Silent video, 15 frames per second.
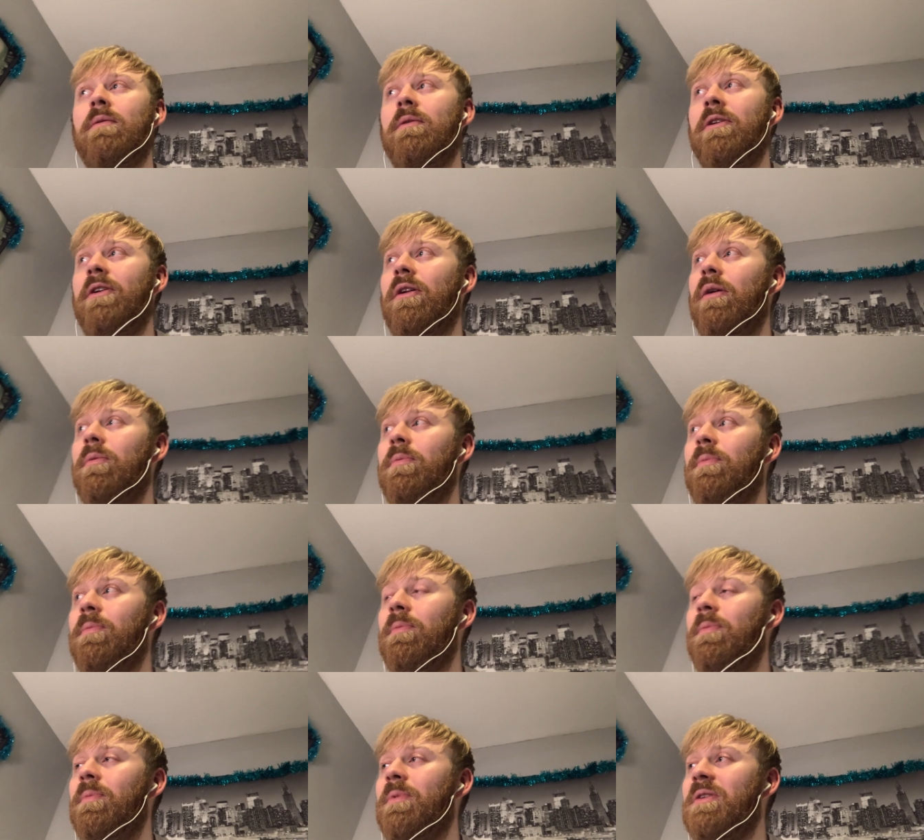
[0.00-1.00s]
you know,
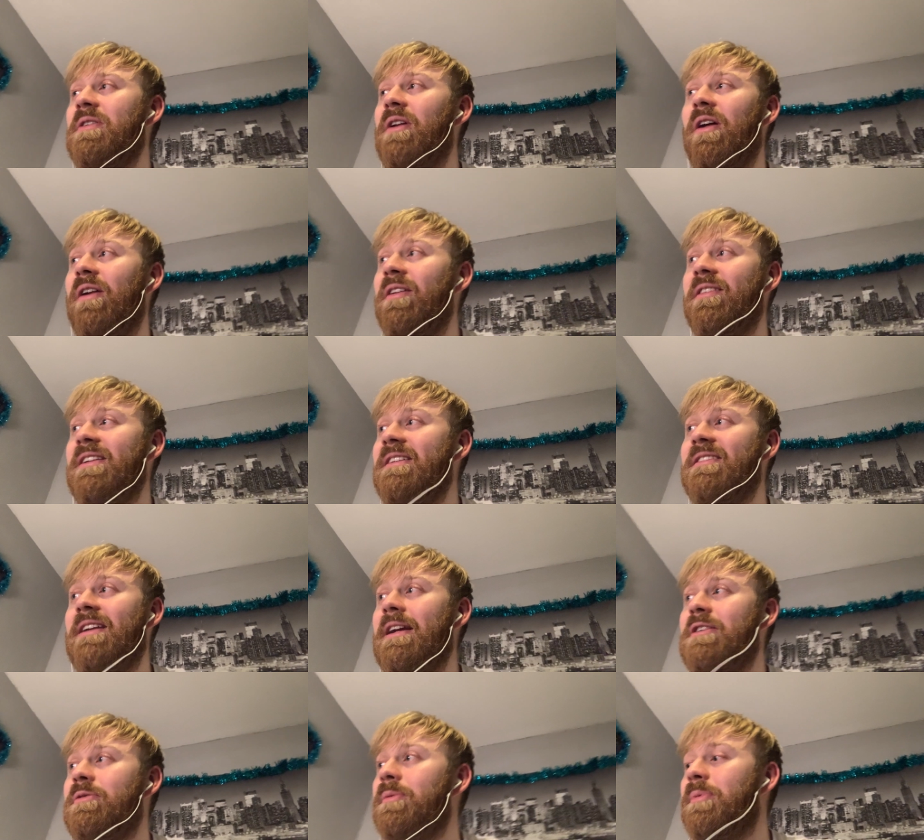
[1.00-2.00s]
there's a lot of these
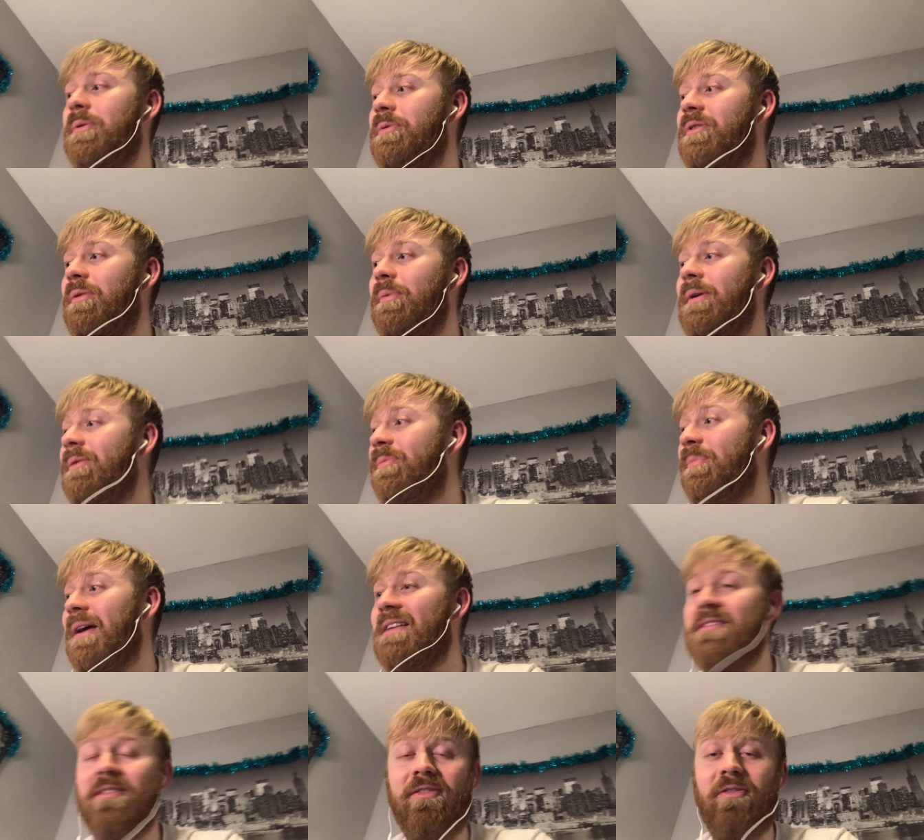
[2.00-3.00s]
games where people say we well,
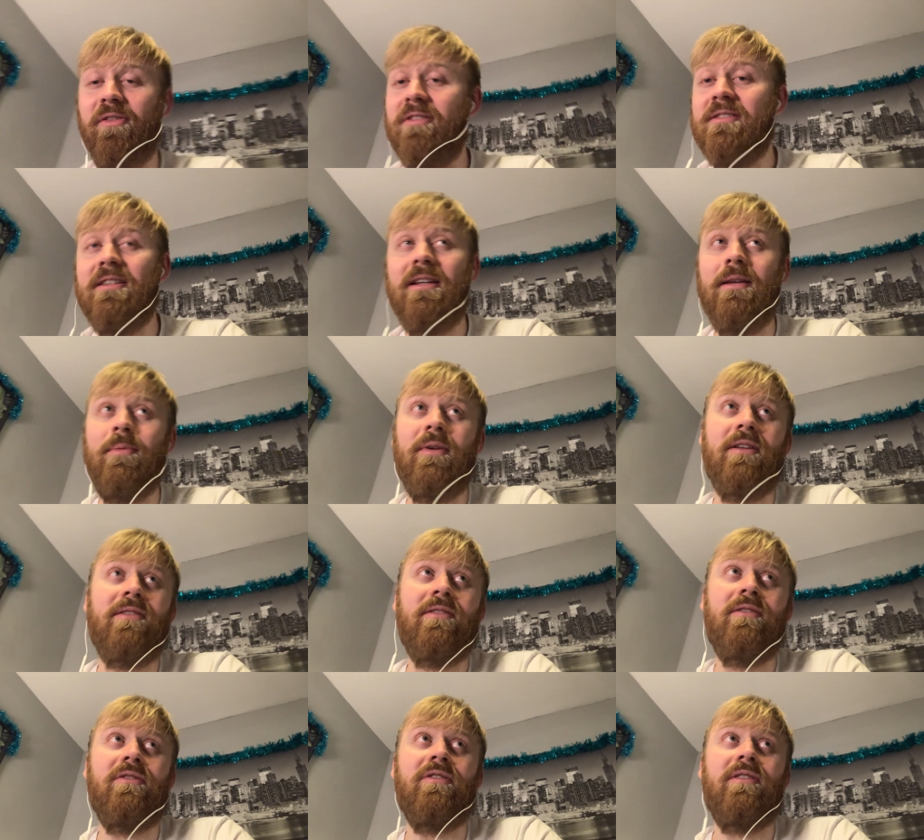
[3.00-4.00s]
better than the other team, and
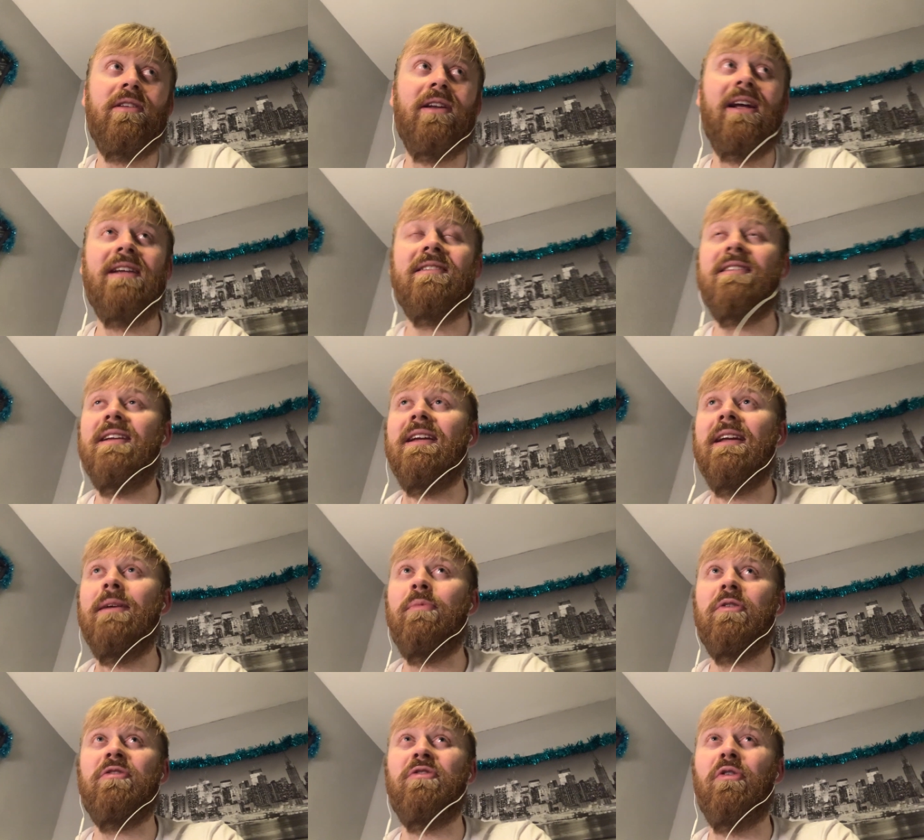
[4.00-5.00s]
it's just nice to hear
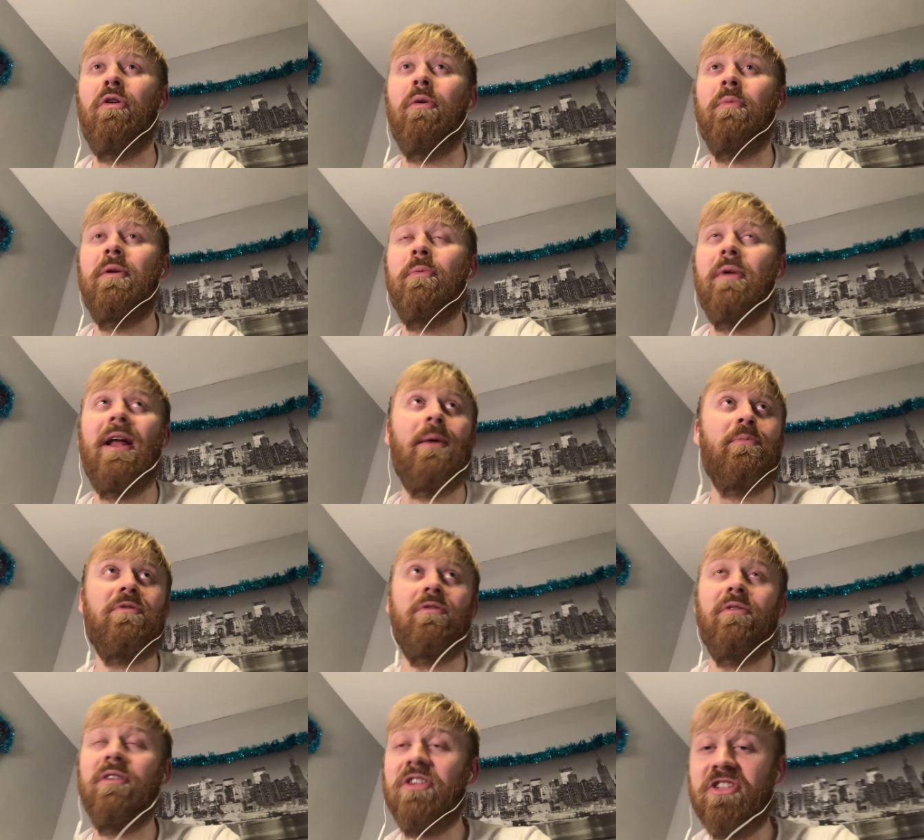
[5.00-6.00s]
because normally we're
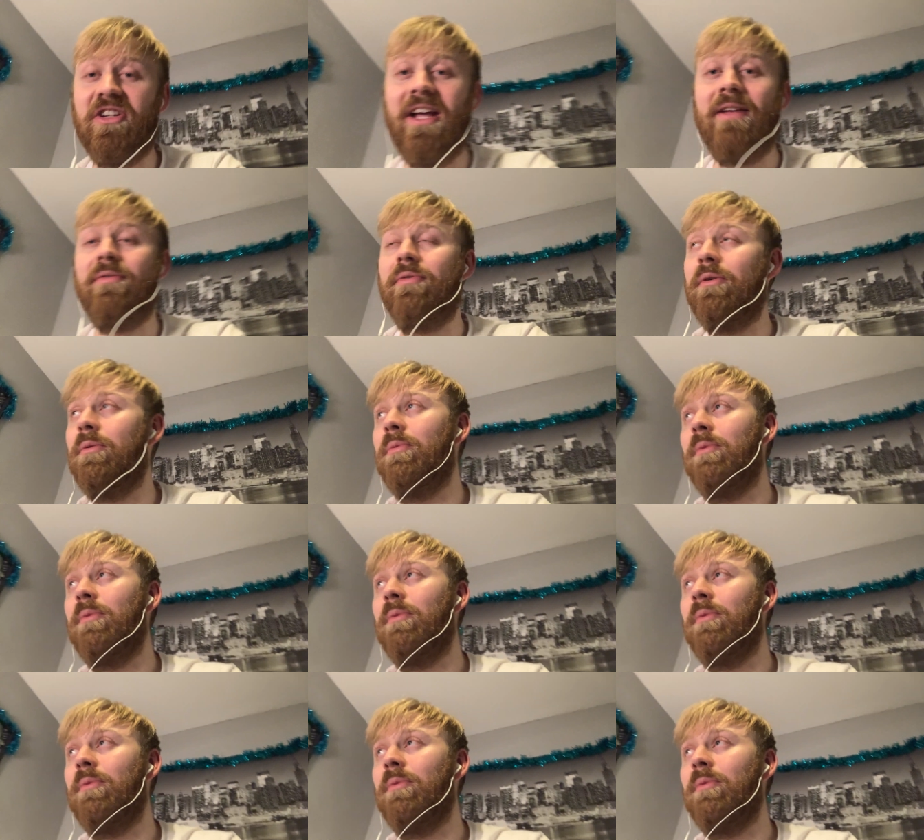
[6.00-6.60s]
absolutely dreadful.